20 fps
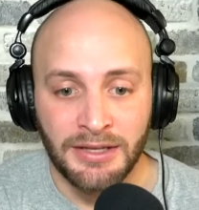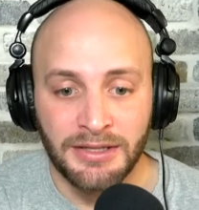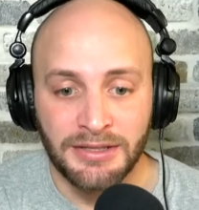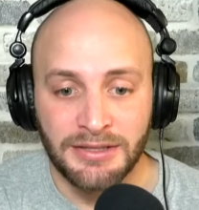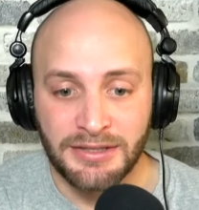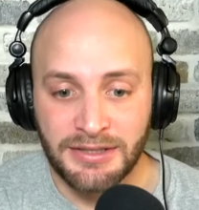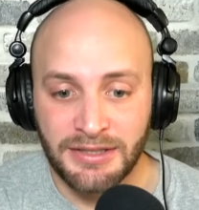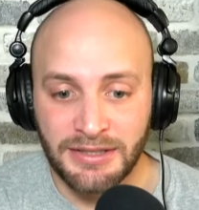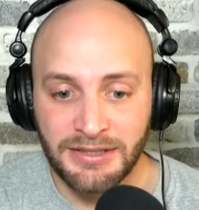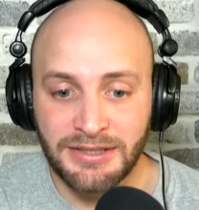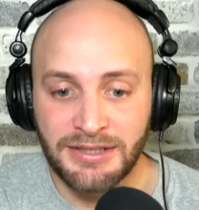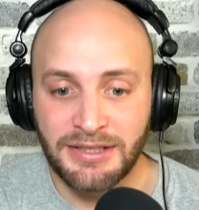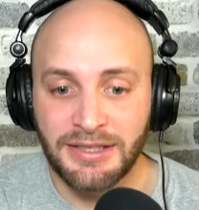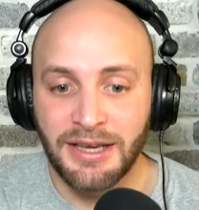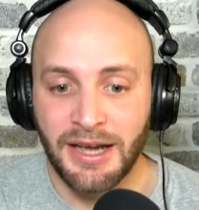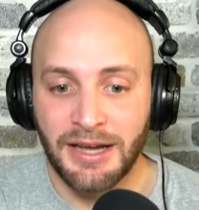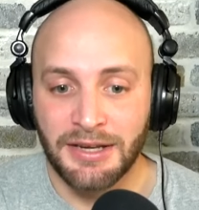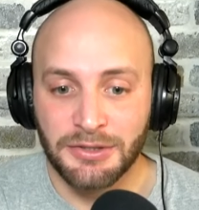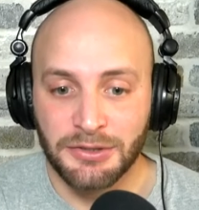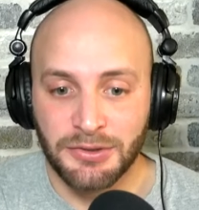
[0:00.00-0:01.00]
since he
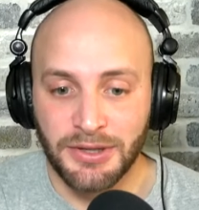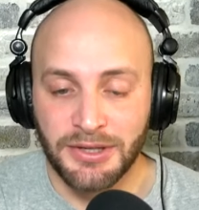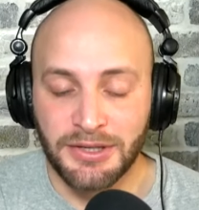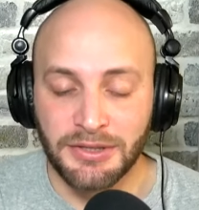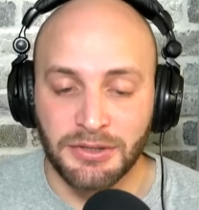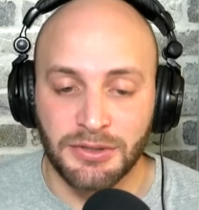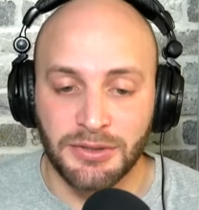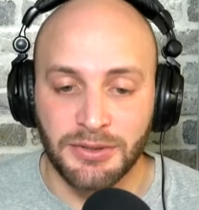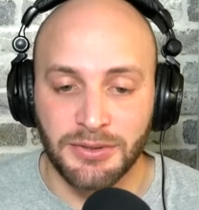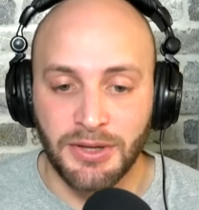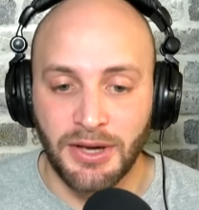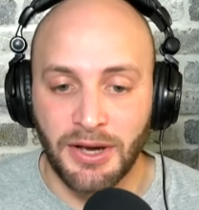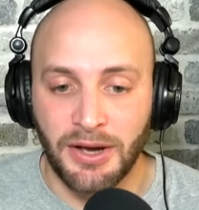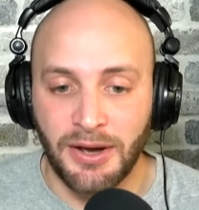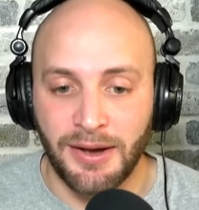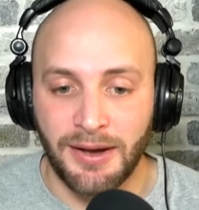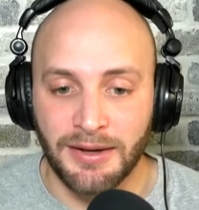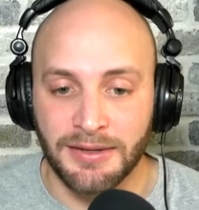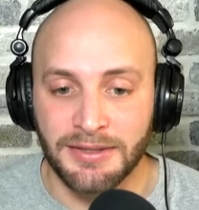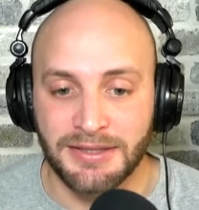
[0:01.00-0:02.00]
got traded to the
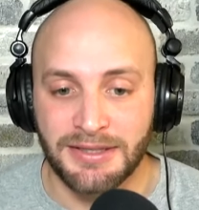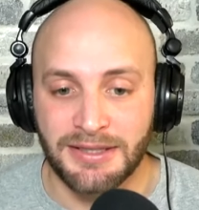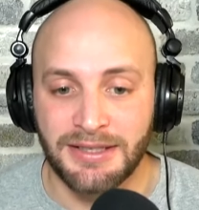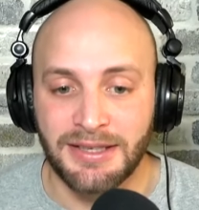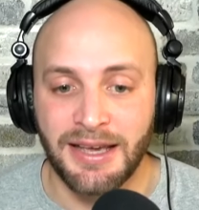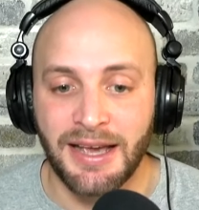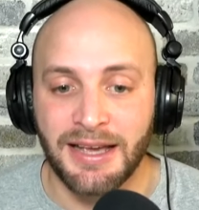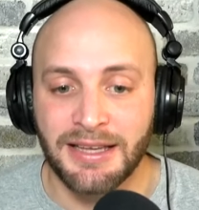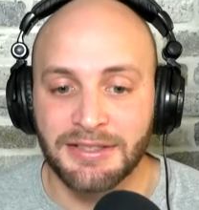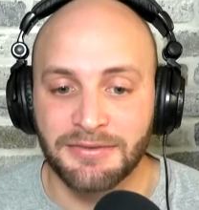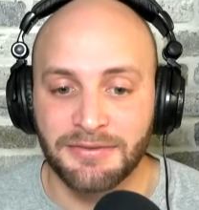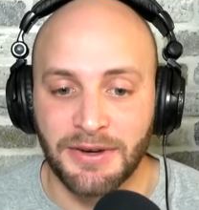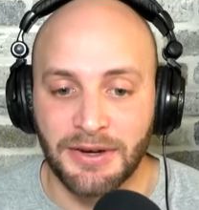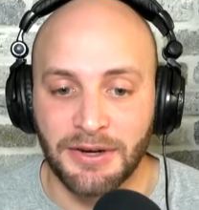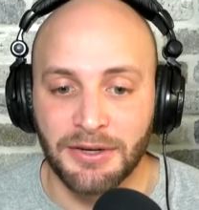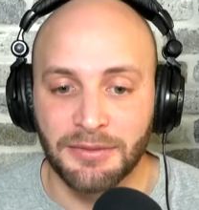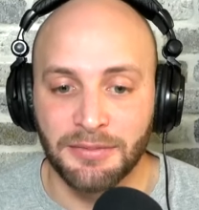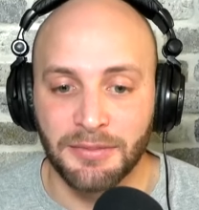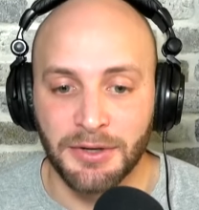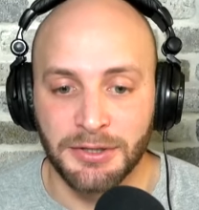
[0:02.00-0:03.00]
Hawks, he has
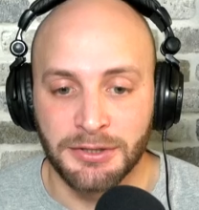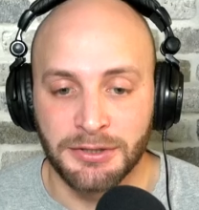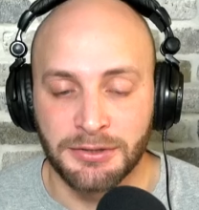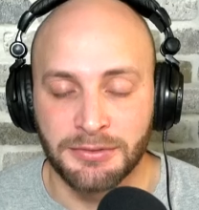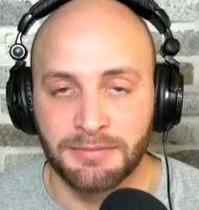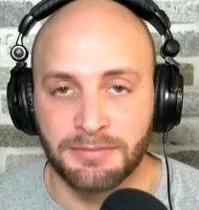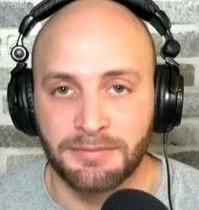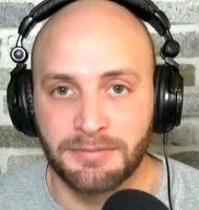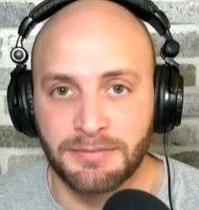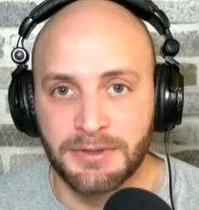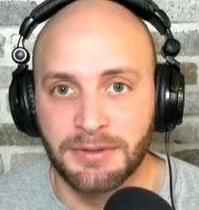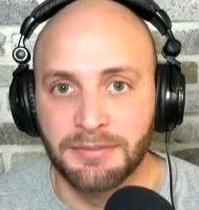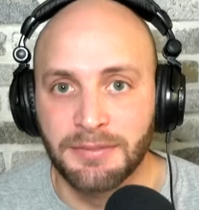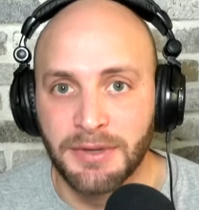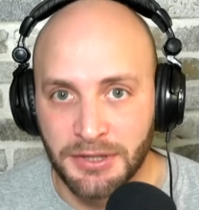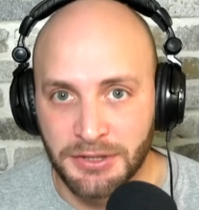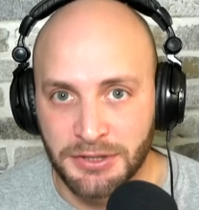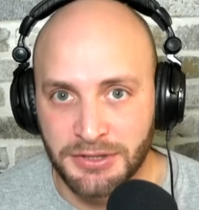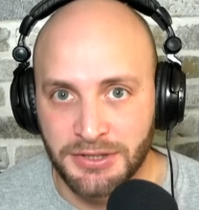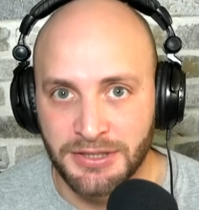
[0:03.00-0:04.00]
very much
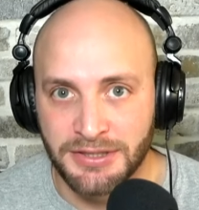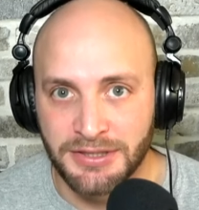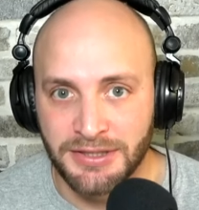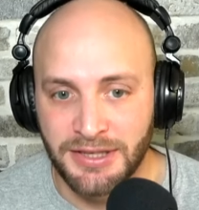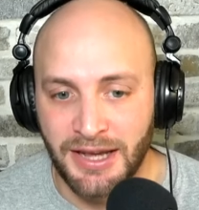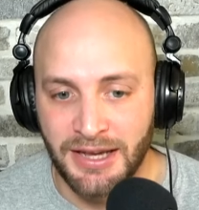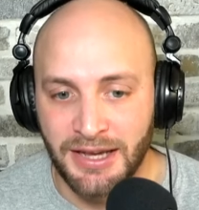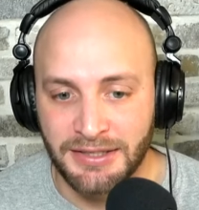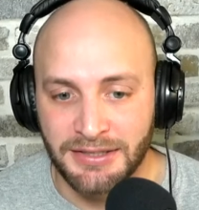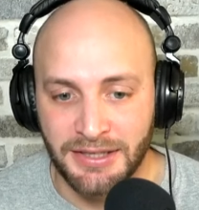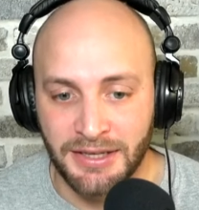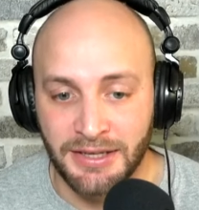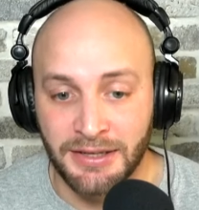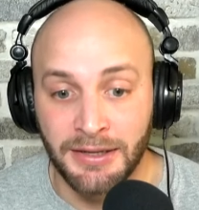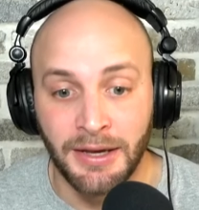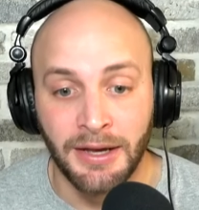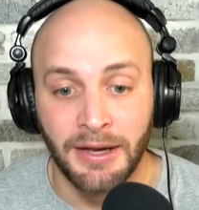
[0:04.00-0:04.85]
diminished as an asset.